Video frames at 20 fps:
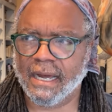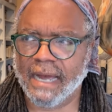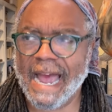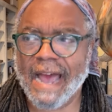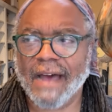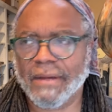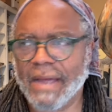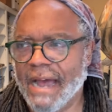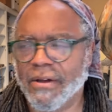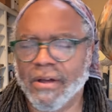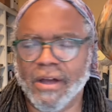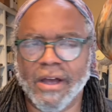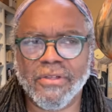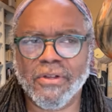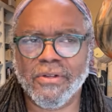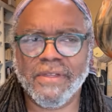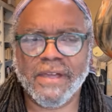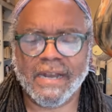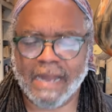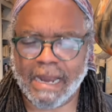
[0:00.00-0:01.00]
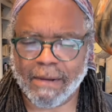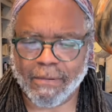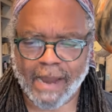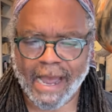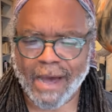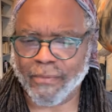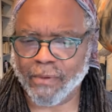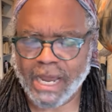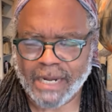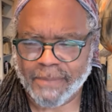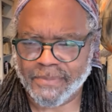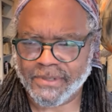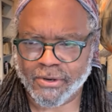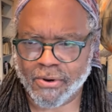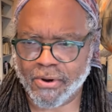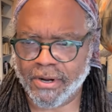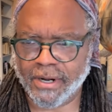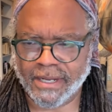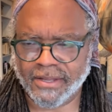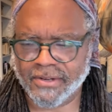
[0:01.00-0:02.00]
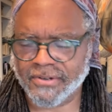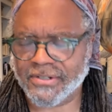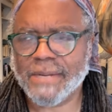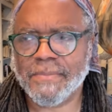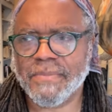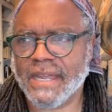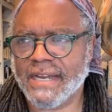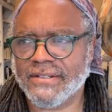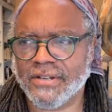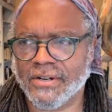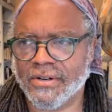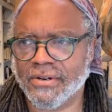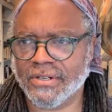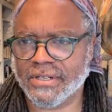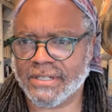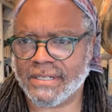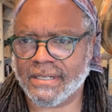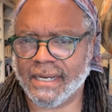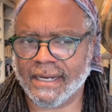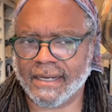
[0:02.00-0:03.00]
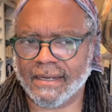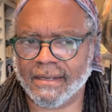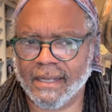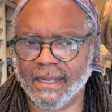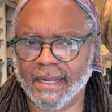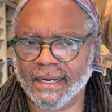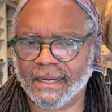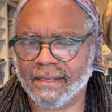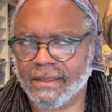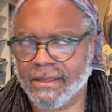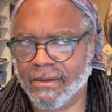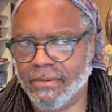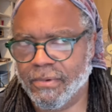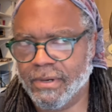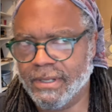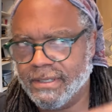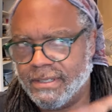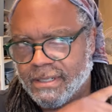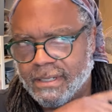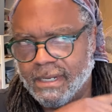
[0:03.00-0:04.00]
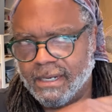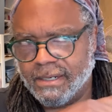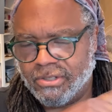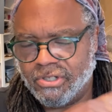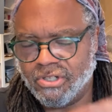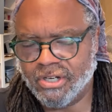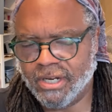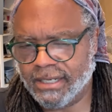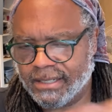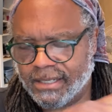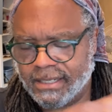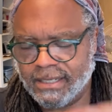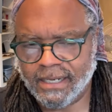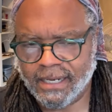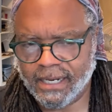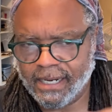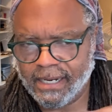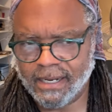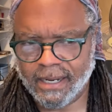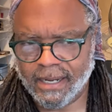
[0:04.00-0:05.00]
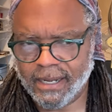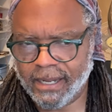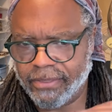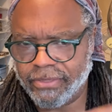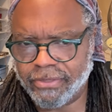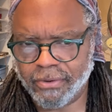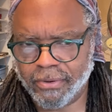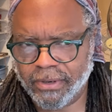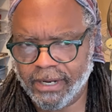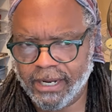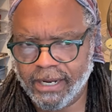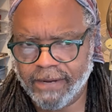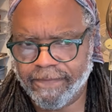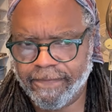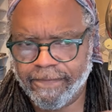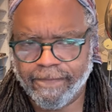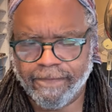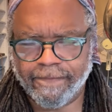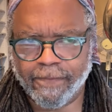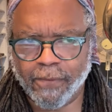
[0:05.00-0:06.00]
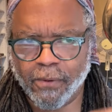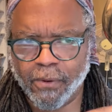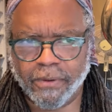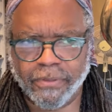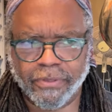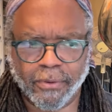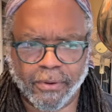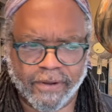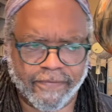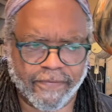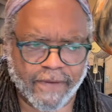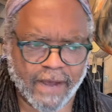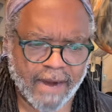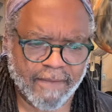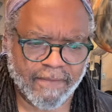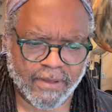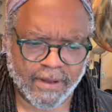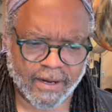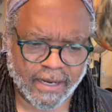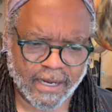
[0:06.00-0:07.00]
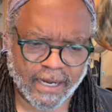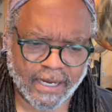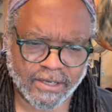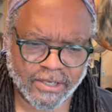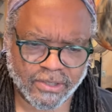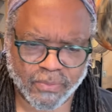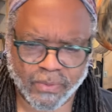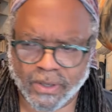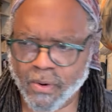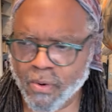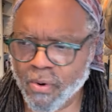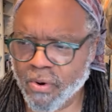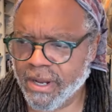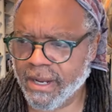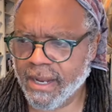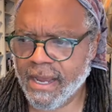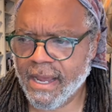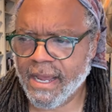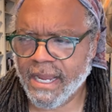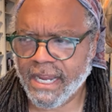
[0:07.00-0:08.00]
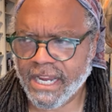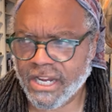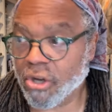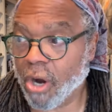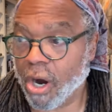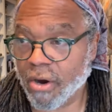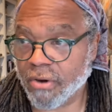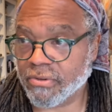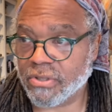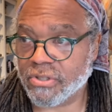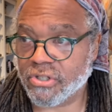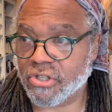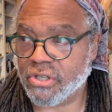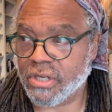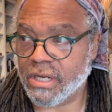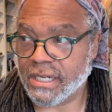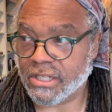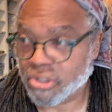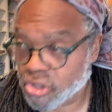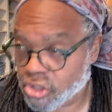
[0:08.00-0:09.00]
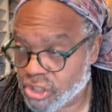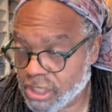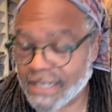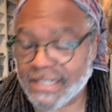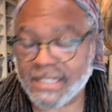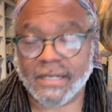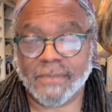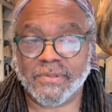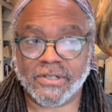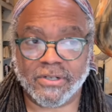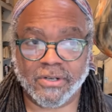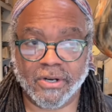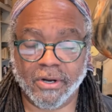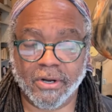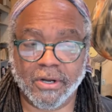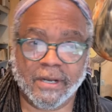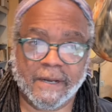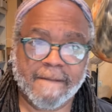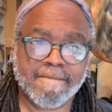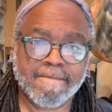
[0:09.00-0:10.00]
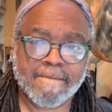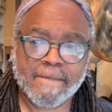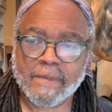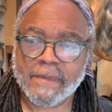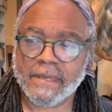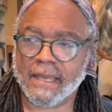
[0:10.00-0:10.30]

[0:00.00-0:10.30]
Uh, out, out, other than outright absurdity, there's some things that are just like like the ones that I just did, uh, 34 and 35 that I, I just recorded, are just absurd.